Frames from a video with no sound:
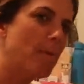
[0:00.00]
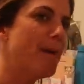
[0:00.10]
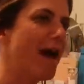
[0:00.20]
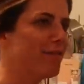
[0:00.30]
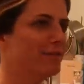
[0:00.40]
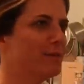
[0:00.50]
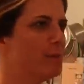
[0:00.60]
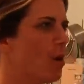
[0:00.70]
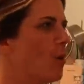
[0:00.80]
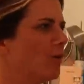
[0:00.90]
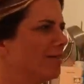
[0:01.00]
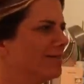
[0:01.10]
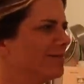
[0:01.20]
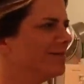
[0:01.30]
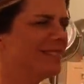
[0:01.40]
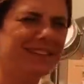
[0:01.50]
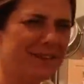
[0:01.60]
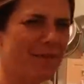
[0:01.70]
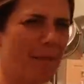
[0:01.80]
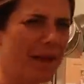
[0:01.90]
A bath of a bowl? It
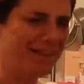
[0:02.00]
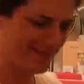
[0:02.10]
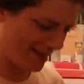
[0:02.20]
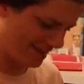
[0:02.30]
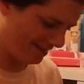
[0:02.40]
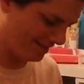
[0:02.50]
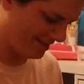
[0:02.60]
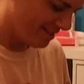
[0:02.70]
doesn't even make sense.